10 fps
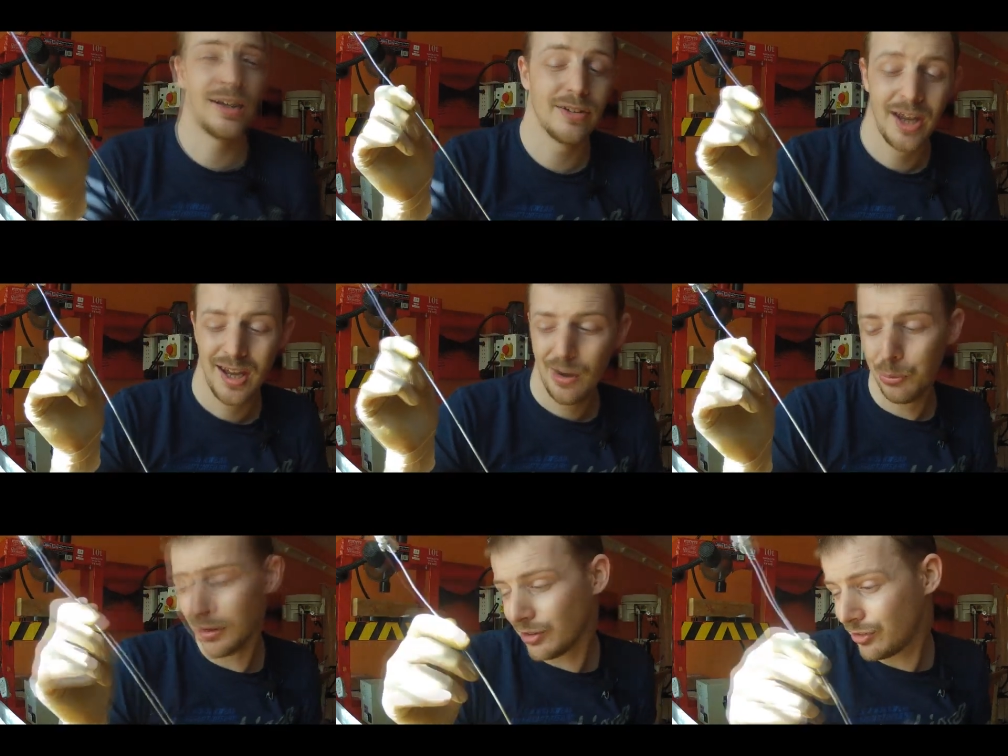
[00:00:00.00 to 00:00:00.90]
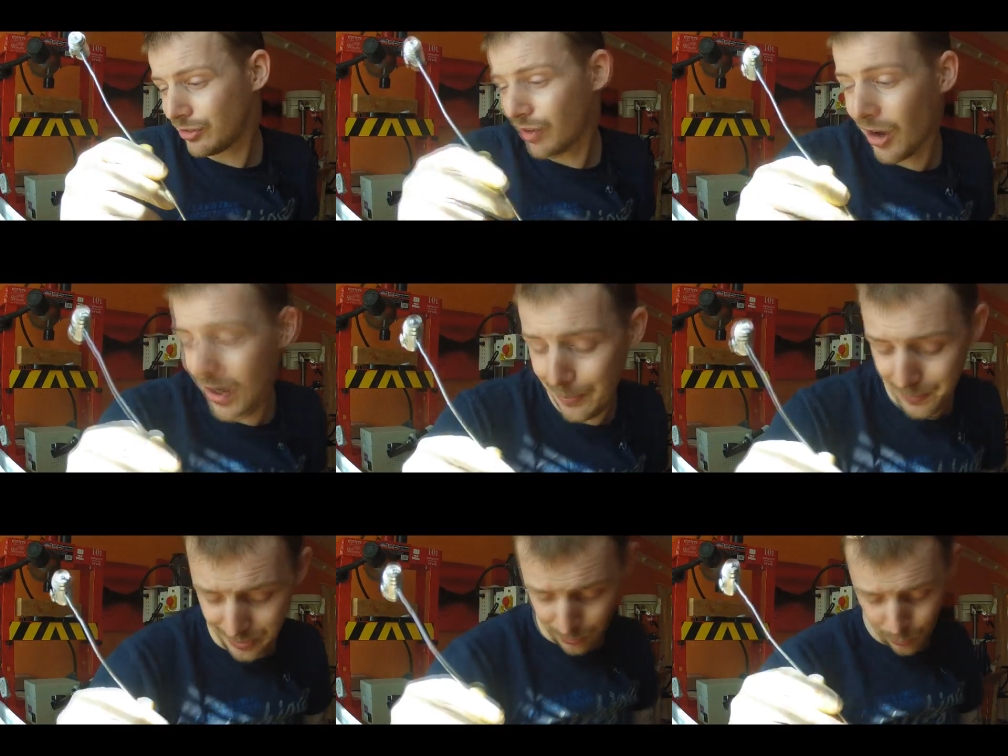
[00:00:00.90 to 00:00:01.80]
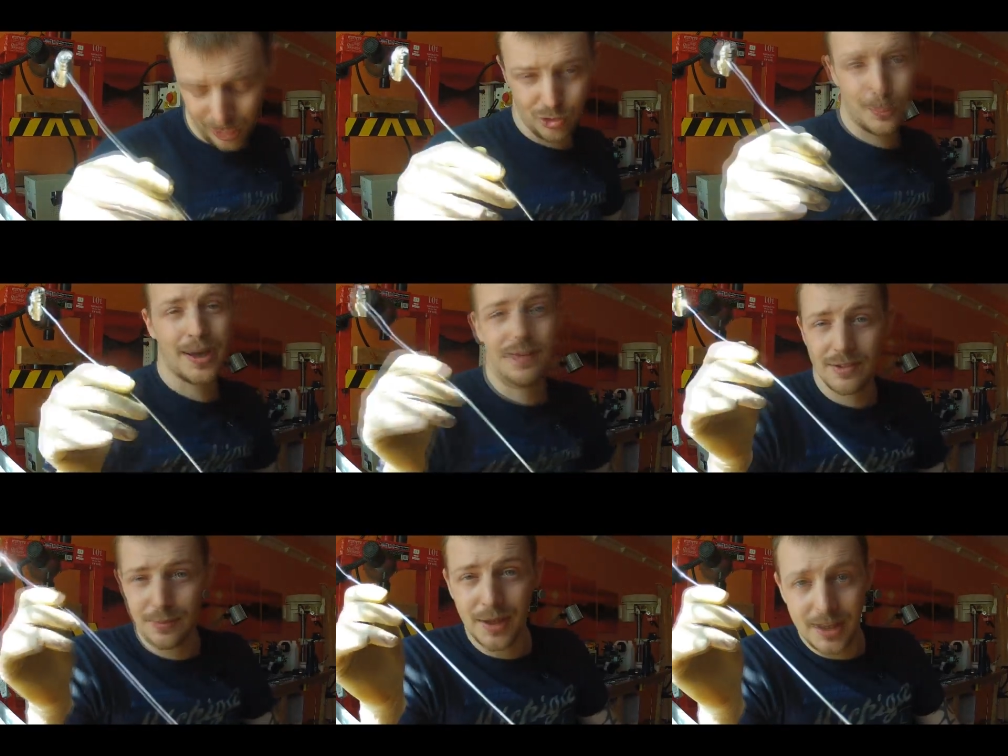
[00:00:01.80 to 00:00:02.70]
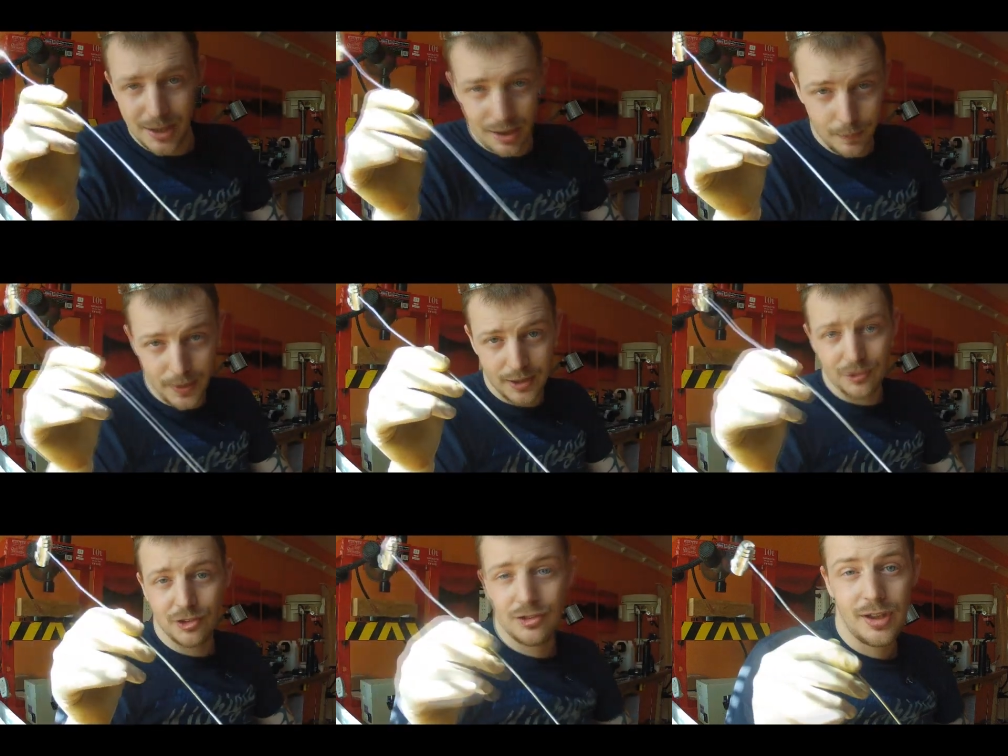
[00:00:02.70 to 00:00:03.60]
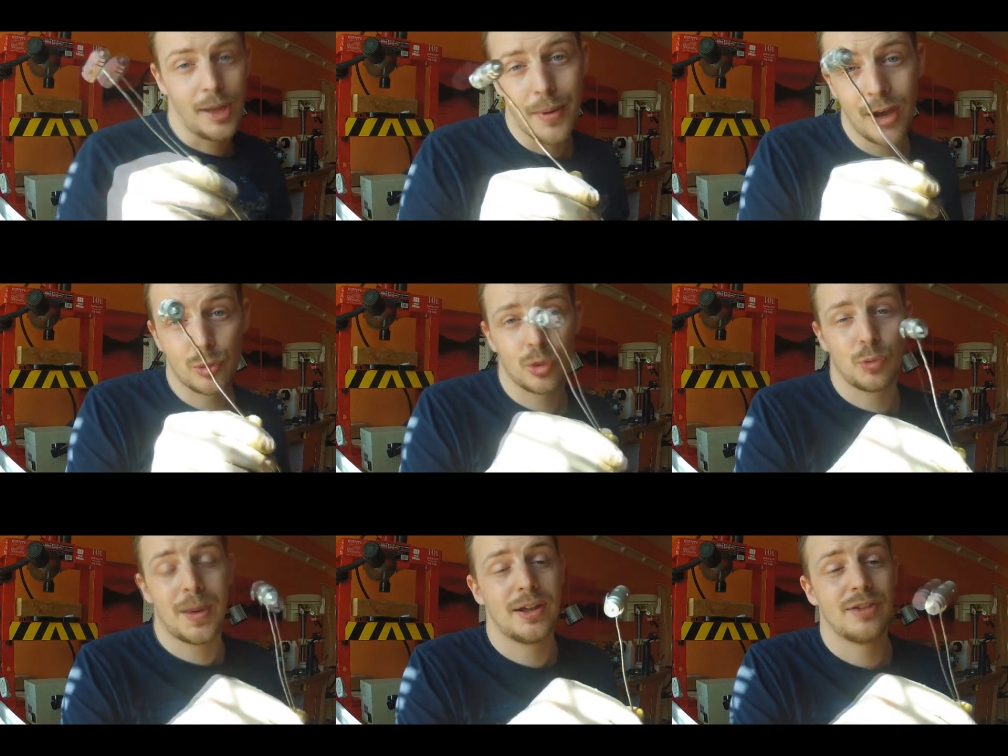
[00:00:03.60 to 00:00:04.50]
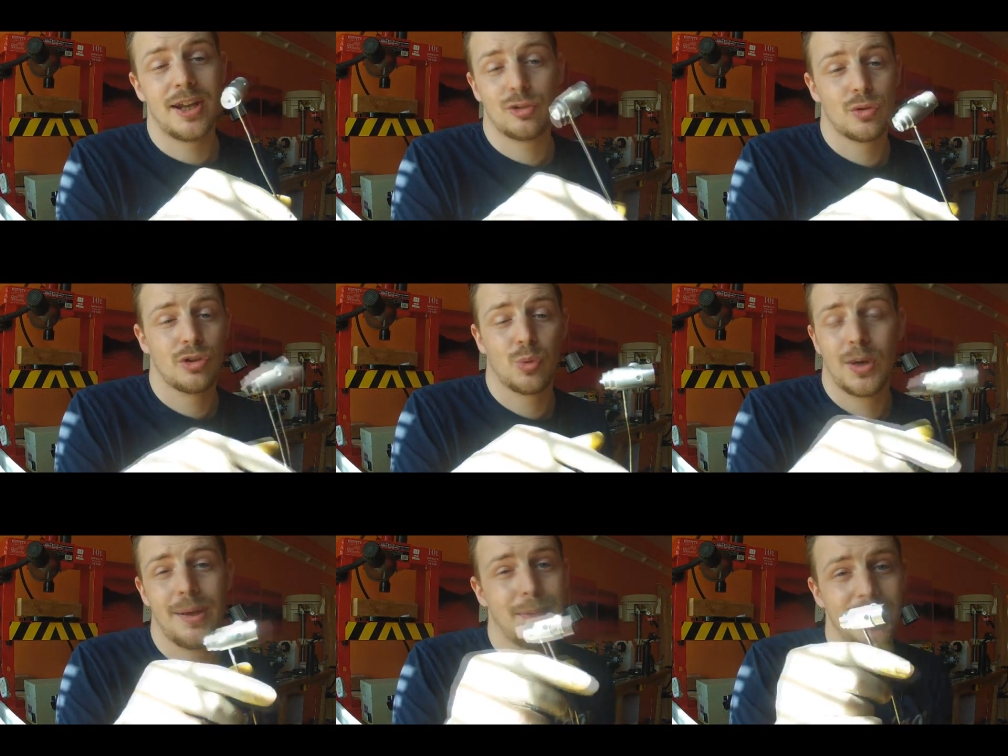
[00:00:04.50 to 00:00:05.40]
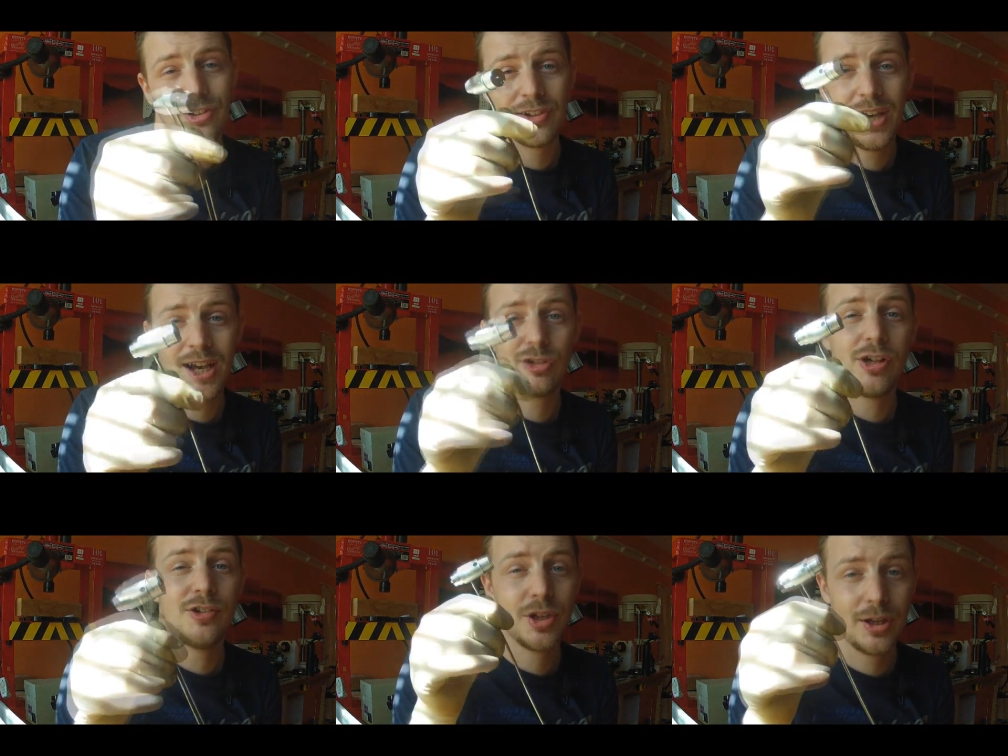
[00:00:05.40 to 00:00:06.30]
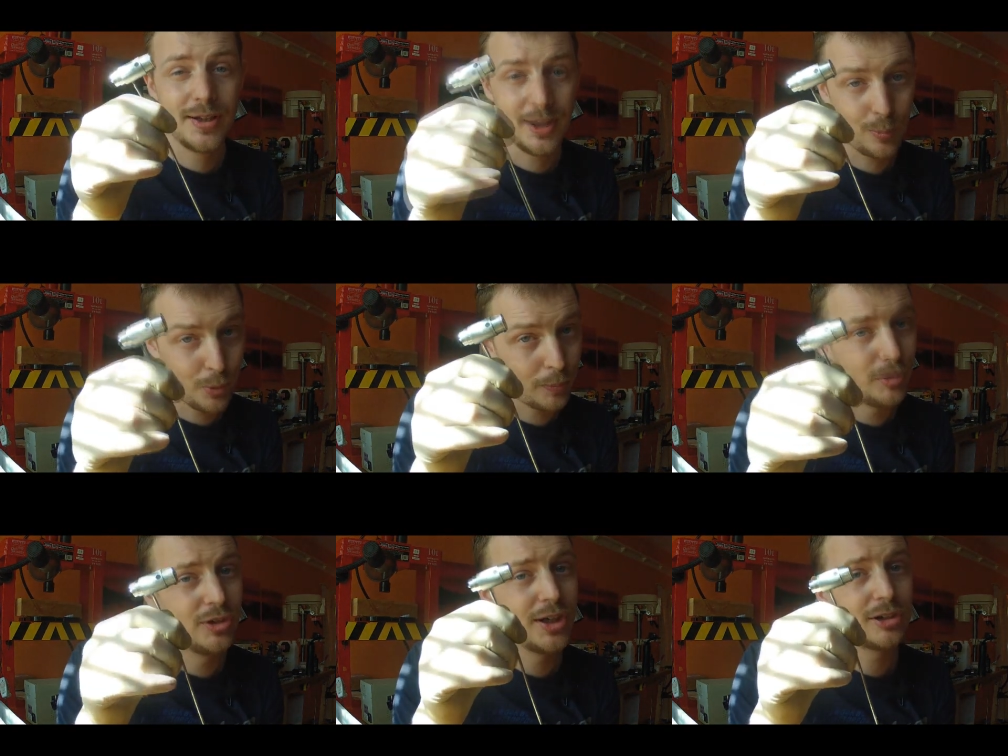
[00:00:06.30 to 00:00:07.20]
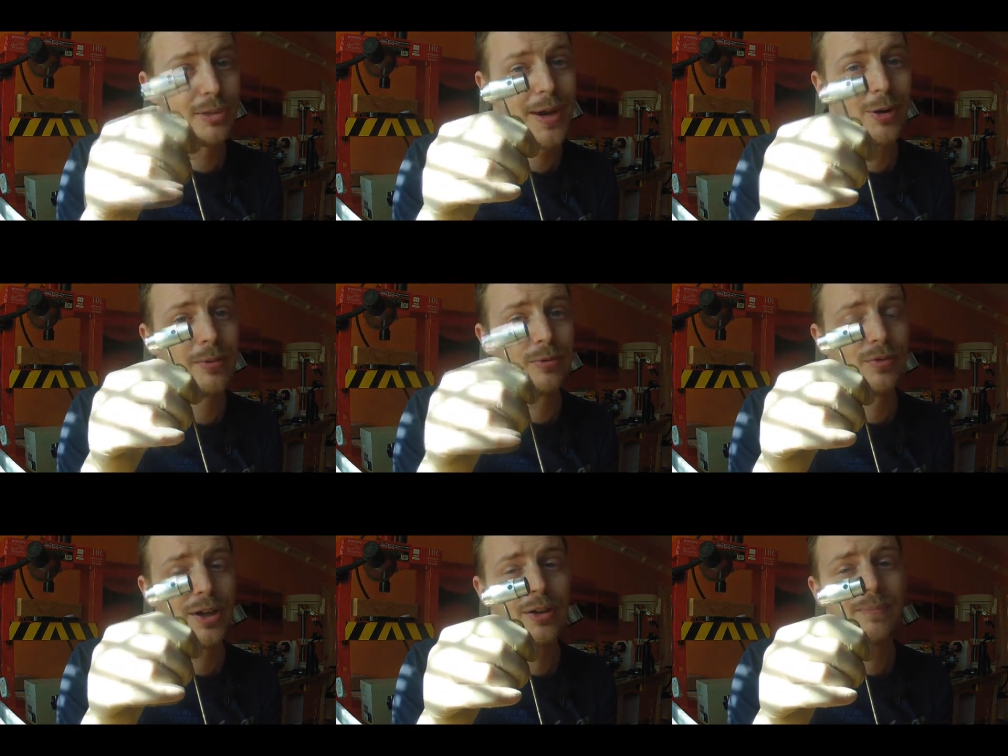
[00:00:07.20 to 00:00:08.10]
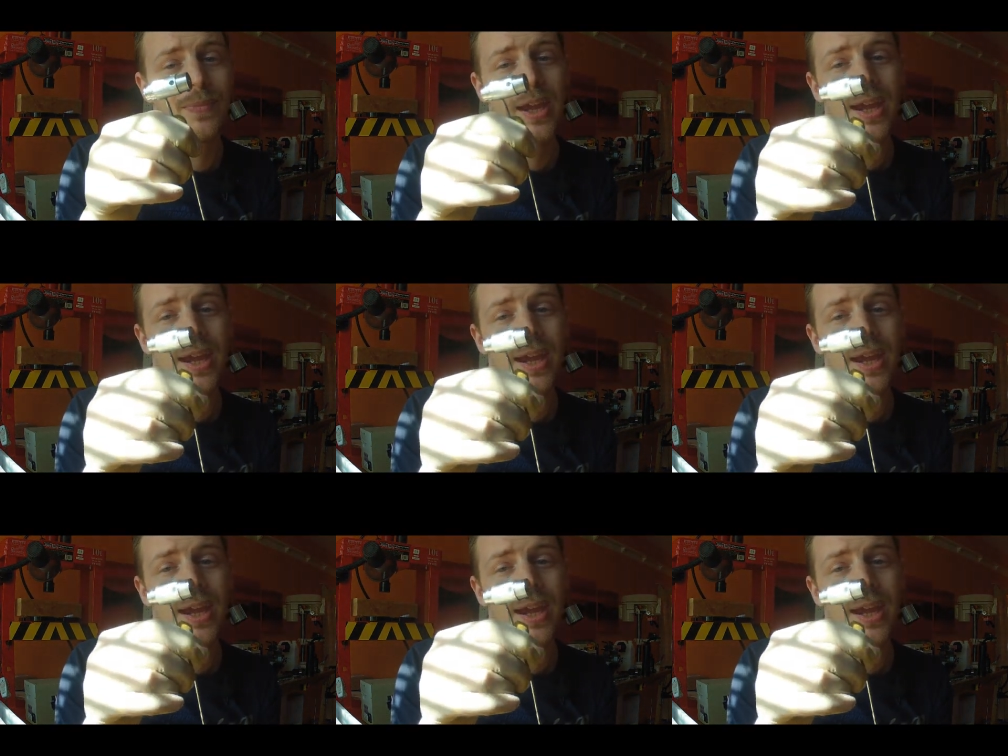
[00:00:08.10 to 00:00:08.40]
And with the time we spend in making our pens, you may as well spend an extra 20 minutes actually turning a proper jig to mount everything on.